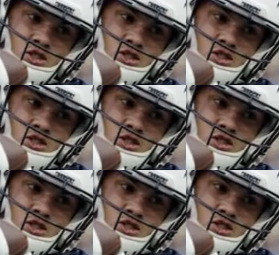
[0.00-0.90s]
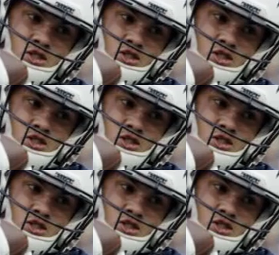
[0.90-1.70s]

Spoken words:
[no speech]